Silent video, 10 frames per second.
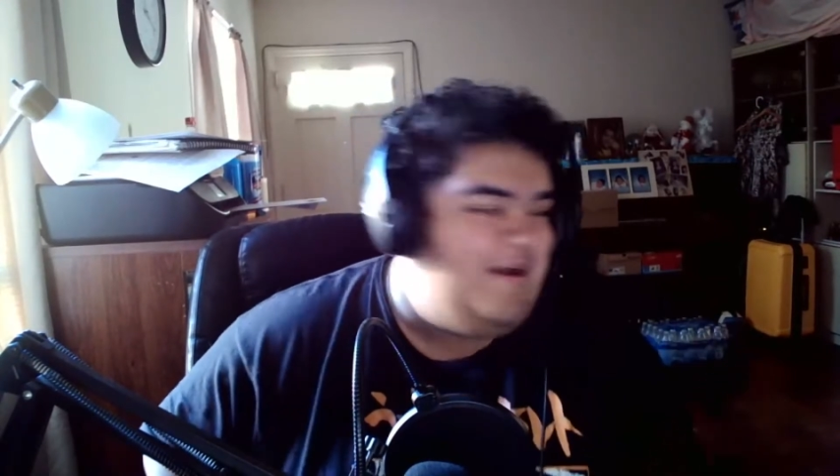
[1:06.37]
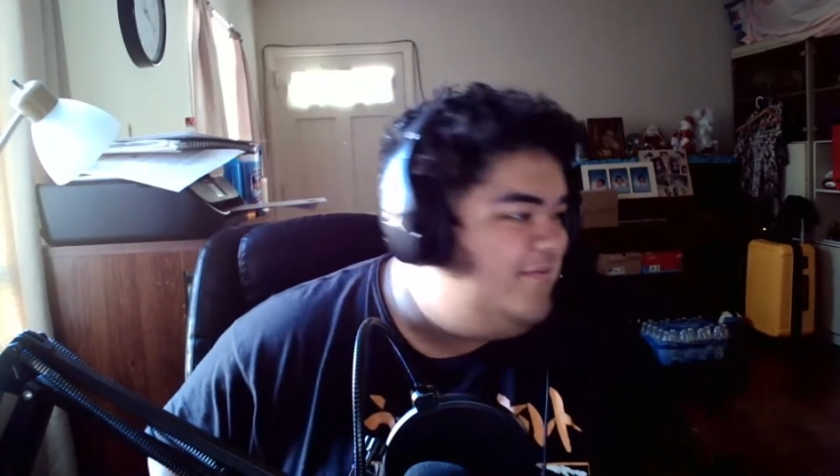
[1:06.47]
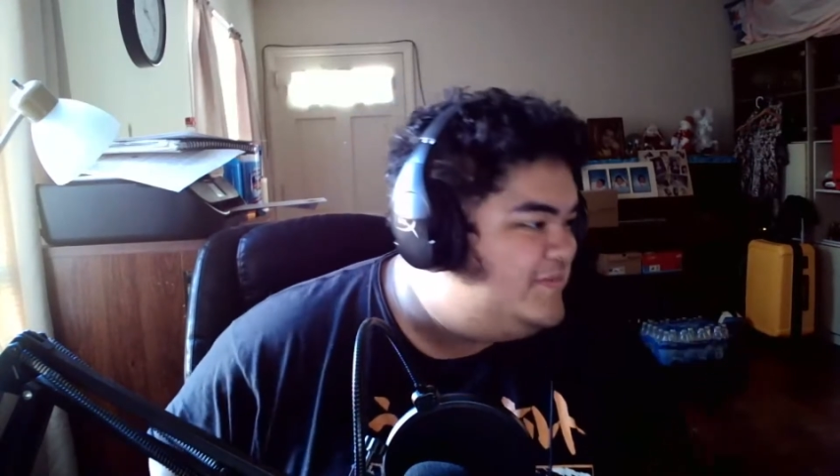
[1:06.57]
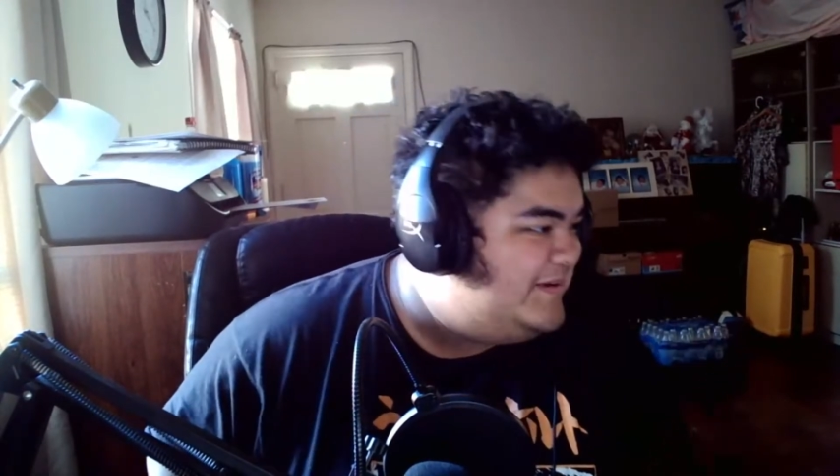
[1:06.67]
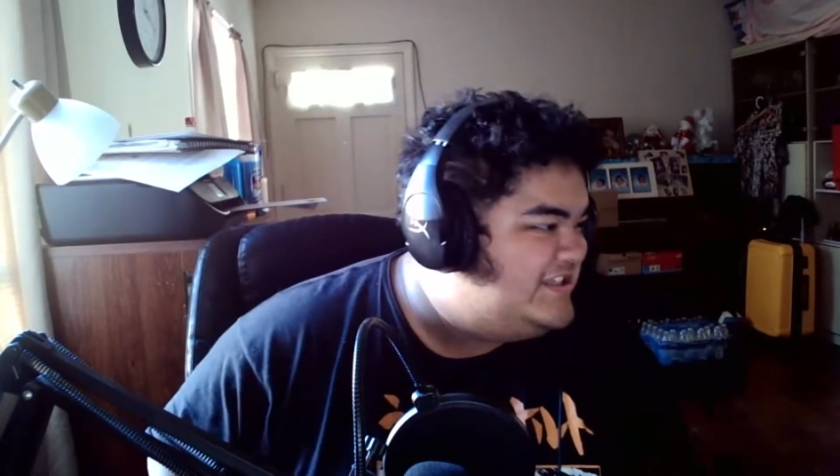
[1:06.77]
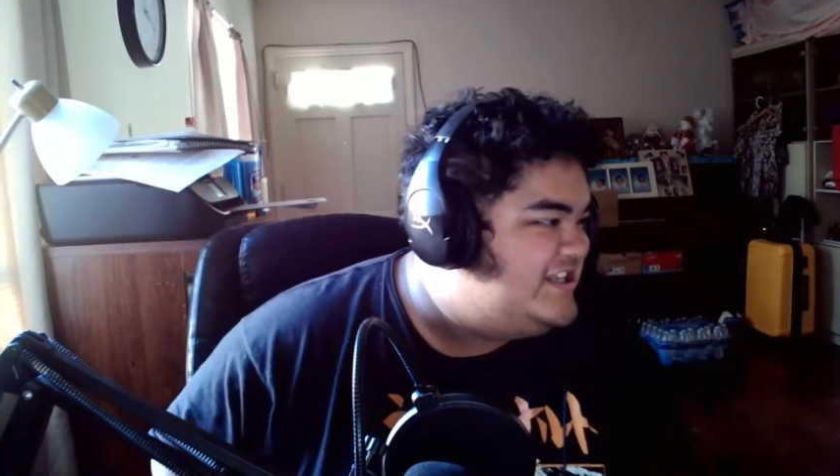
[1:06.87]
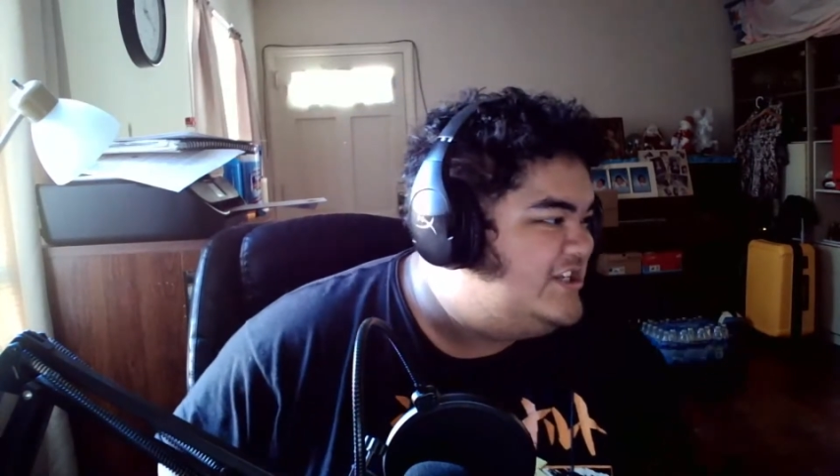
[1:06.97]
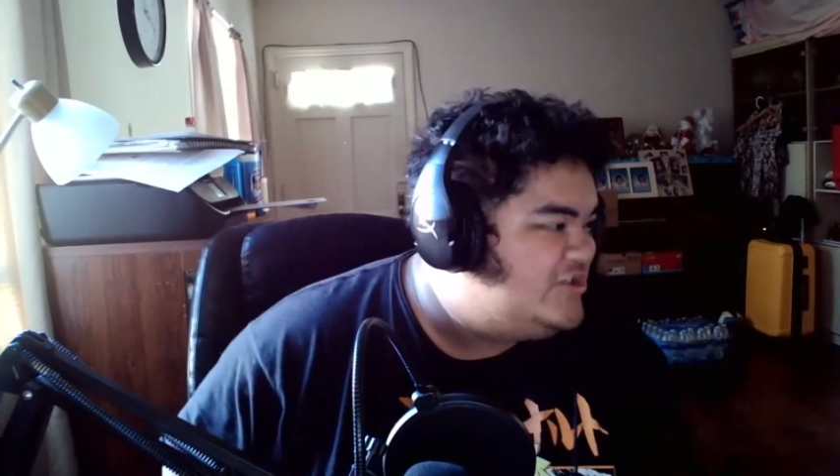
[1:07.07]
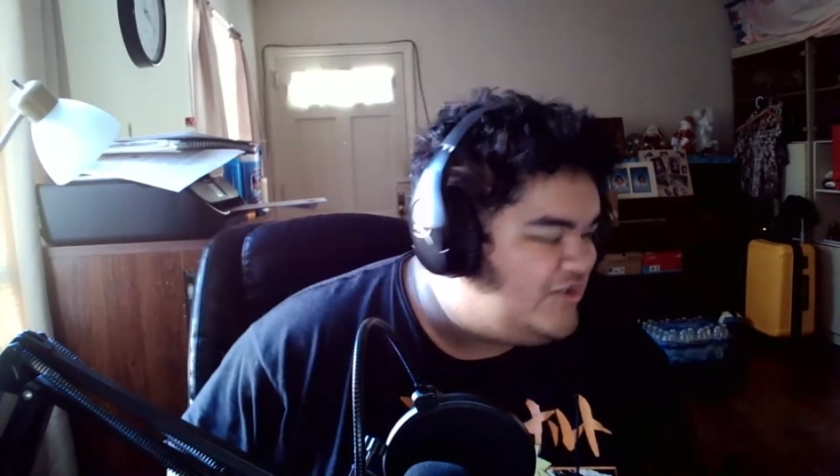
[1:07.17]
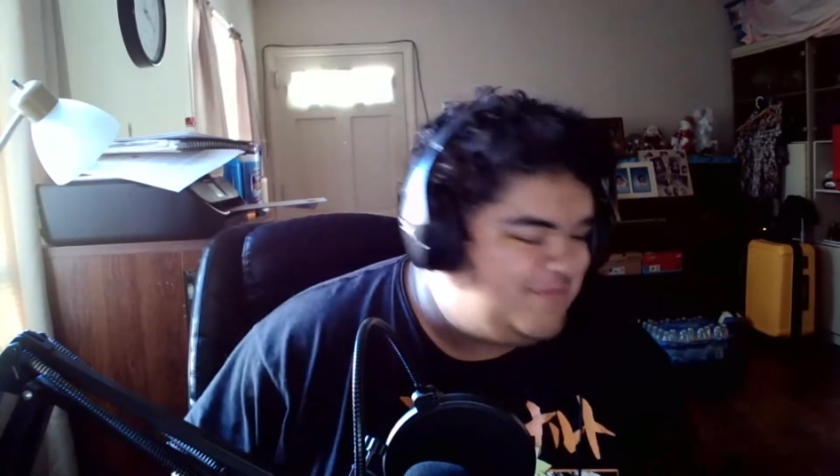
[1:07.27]
was about to say
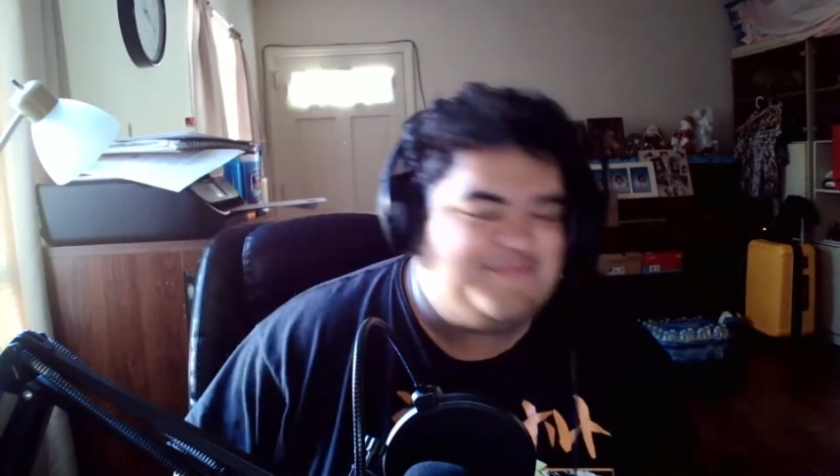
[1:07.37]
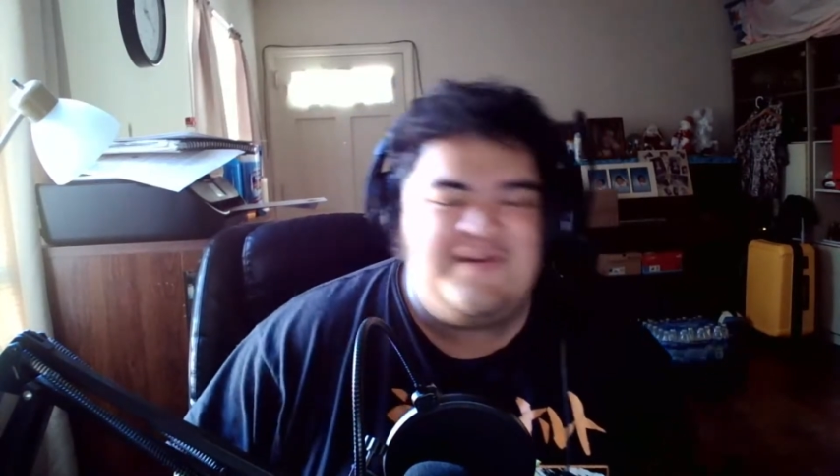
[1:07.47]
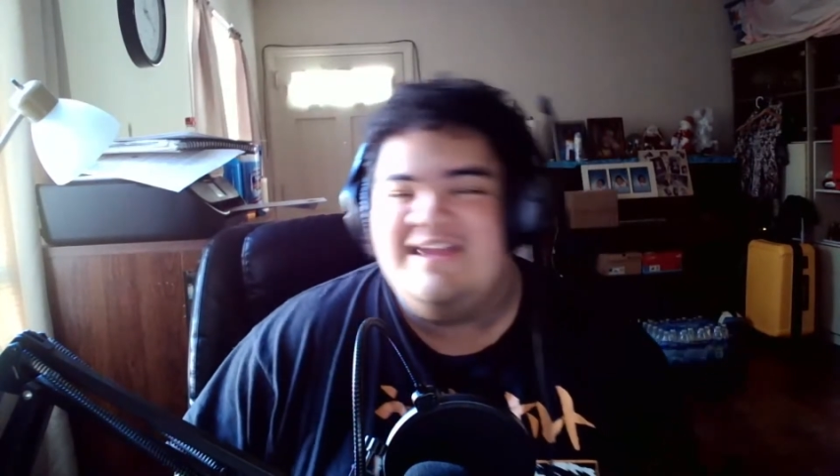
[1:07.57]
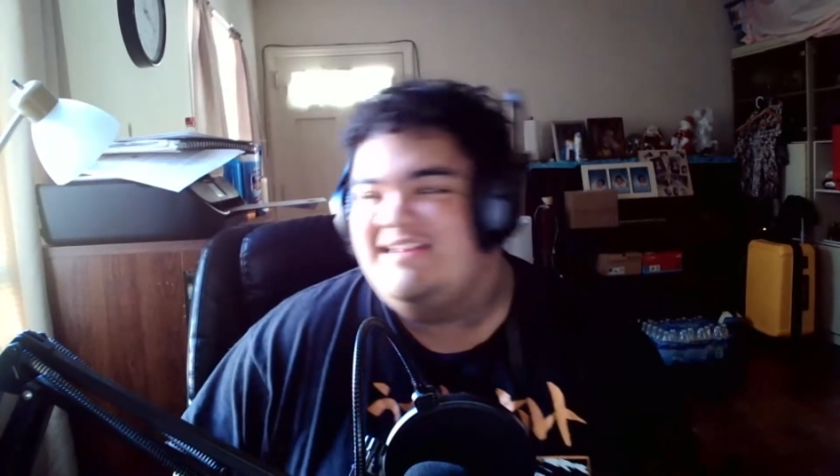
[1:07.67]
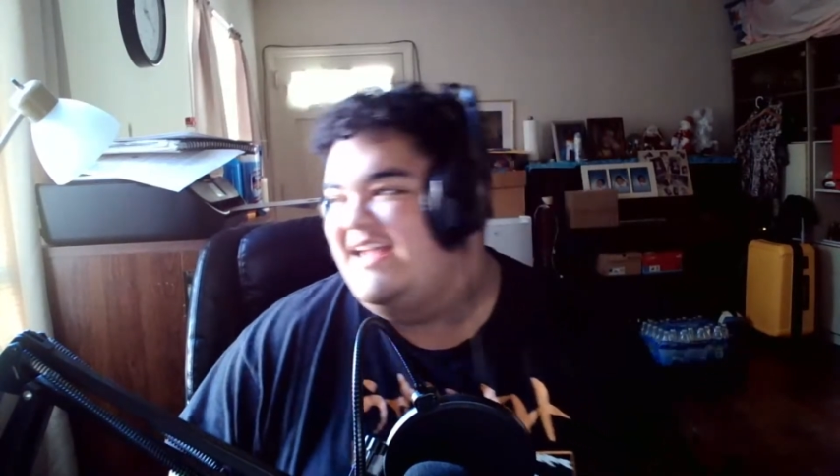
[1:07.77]
stream, man.